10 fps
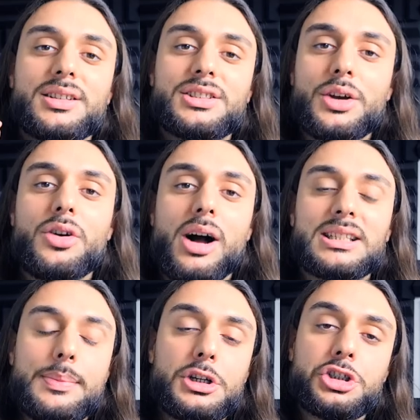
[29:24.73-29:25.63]
So guys,
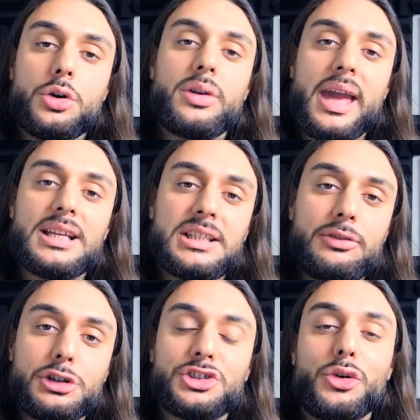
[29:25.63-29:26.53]
let me showcase the
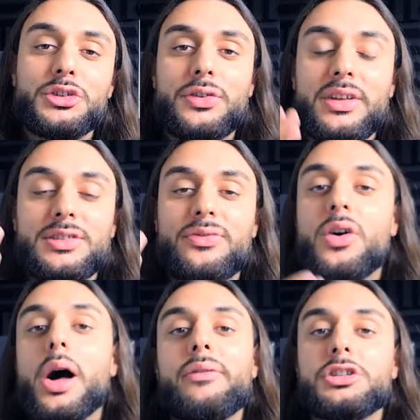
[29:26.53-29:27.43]
results for this
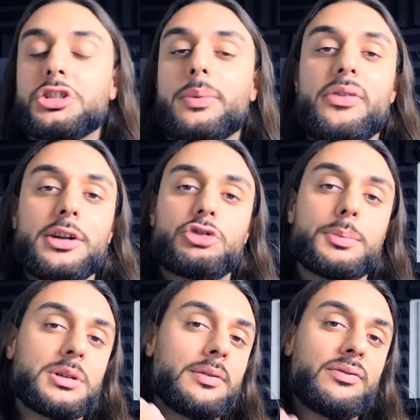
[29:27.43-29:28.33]
Fiverr Shopify
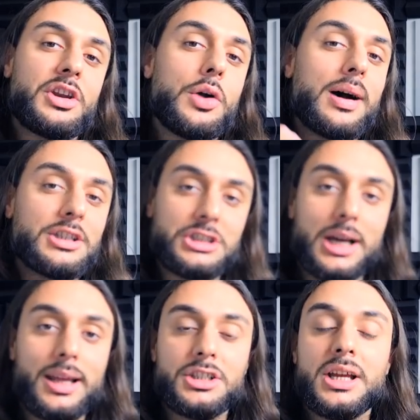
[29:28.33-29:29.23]
Dropshipping Video Ad
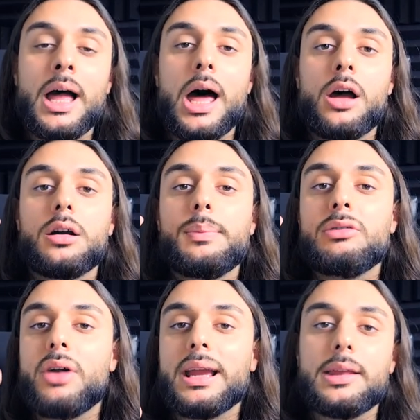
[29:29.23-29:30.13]
Challenge. And I'm going to be
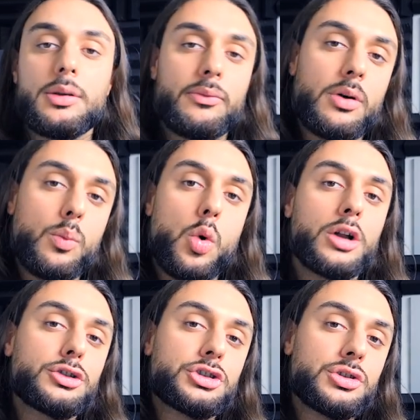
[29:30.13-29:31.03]
ranking them from
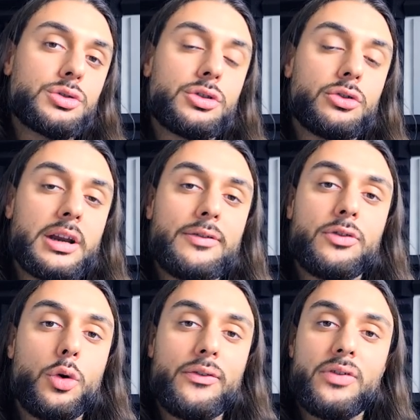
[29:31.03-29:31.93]
1, 2, 3,
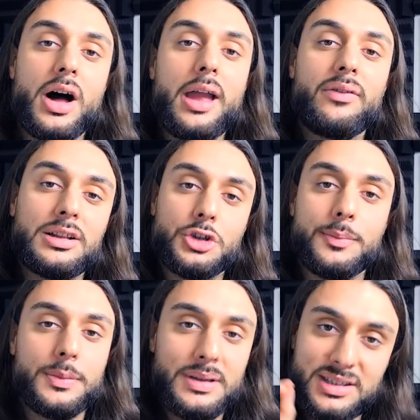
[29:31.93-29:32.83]
4, 5 in
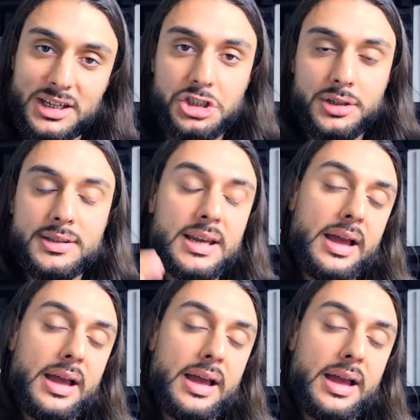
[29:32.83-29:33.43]
terms of positions.